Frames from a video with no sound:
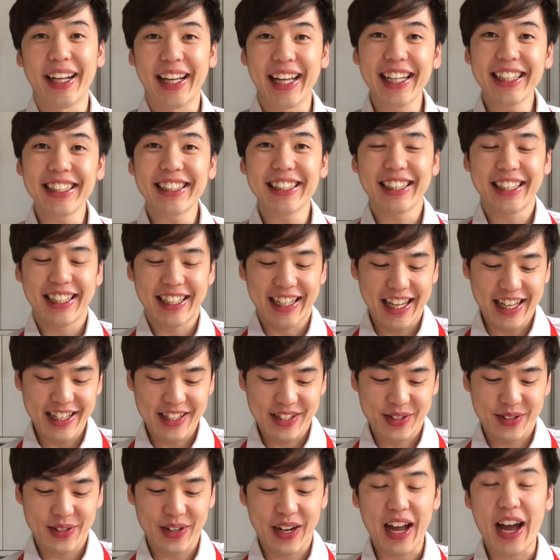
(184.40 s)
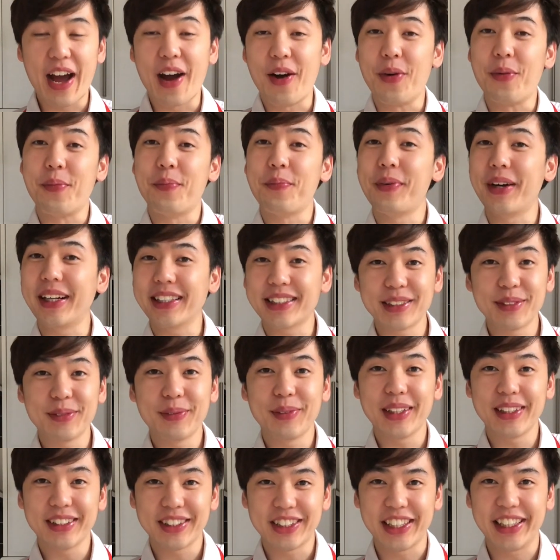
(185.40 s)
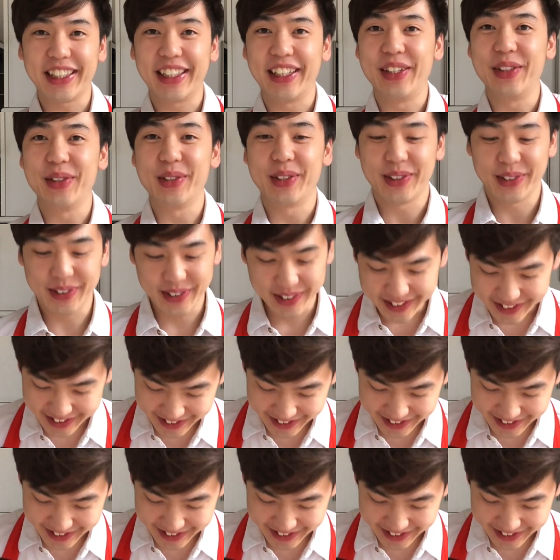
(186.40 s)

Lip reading: guys, let's try our buttermilk chicken noodles.